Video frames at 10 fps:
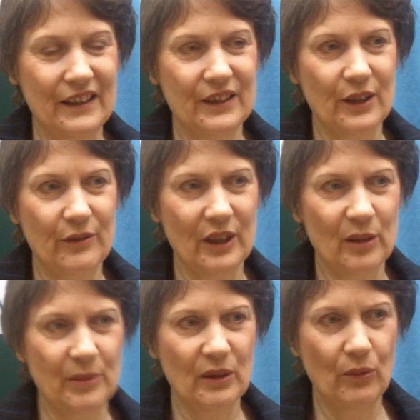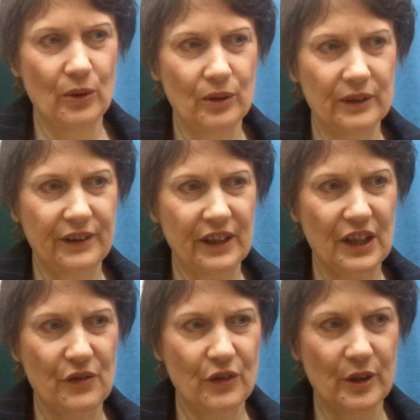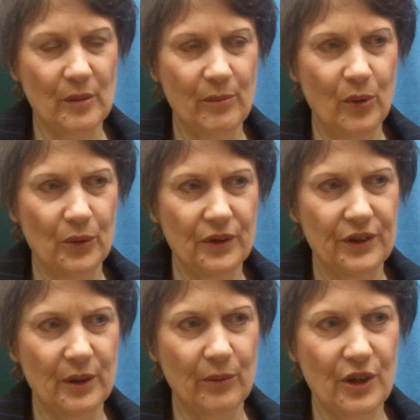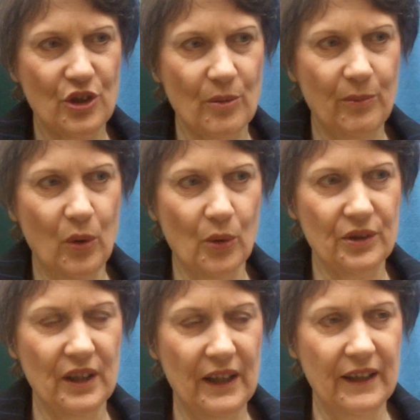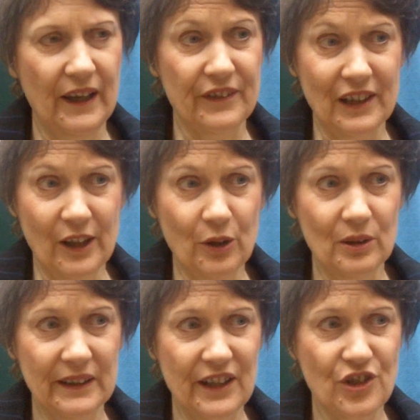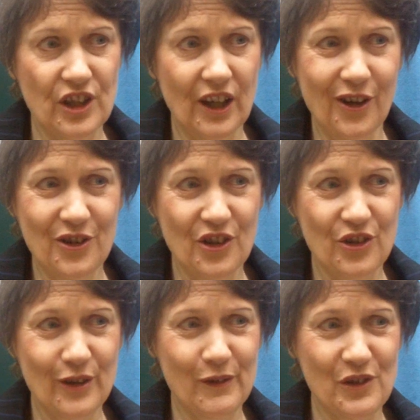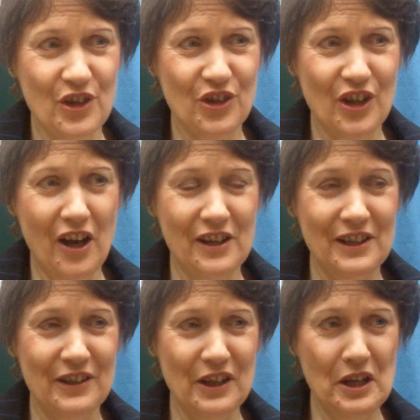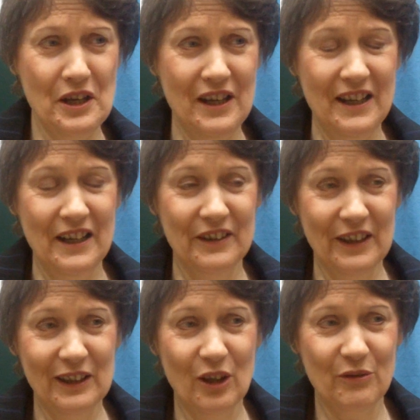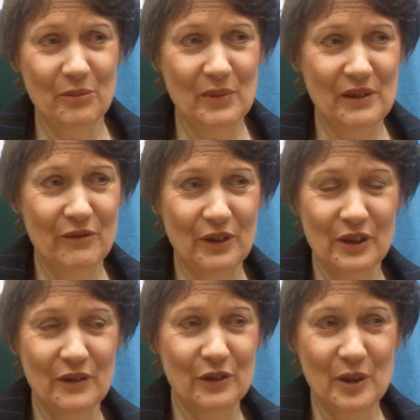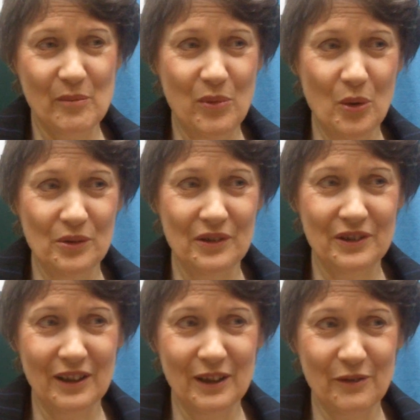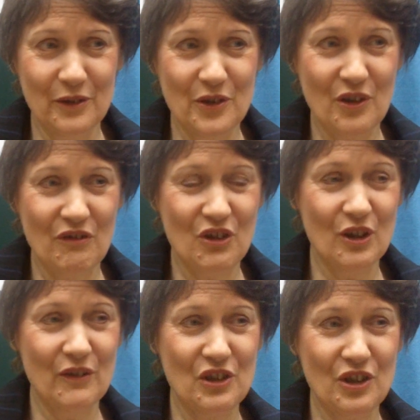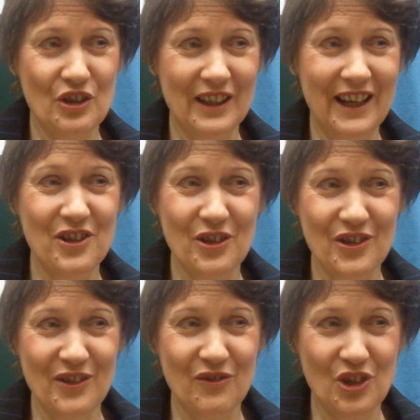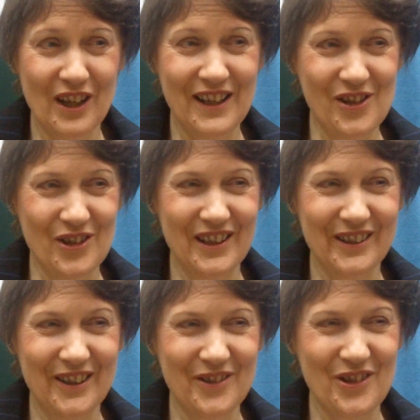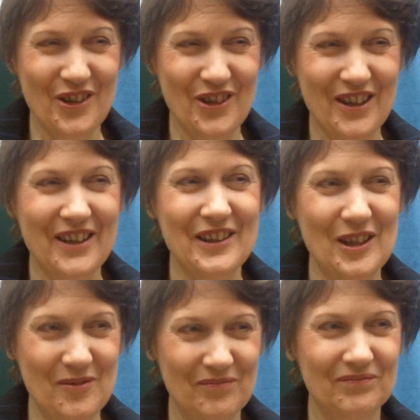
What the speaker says: In the developing world, I think it's very important that we support the local NGOs and civil society there, and they'll often be very, very important deliverers of services and agents of change in their own society.